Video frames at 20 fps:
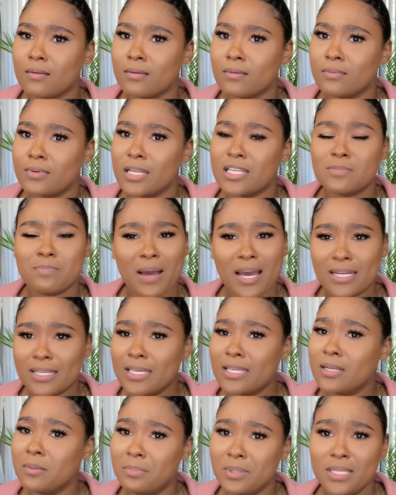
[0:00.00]
that's about to
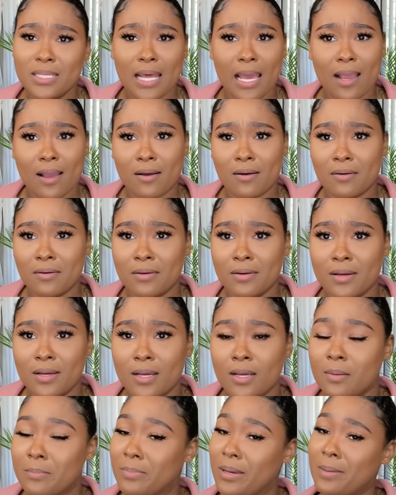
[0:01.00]
get the beat down?
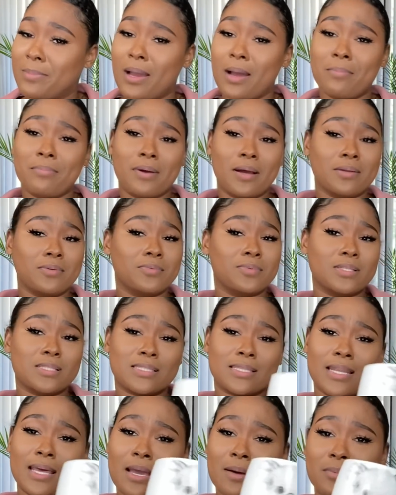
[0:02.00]
Baby, I probably would have
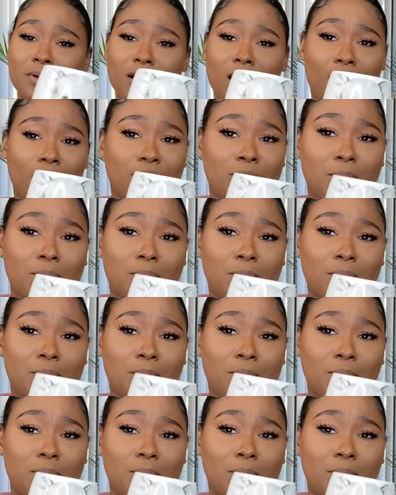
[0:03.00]
slammed a coffee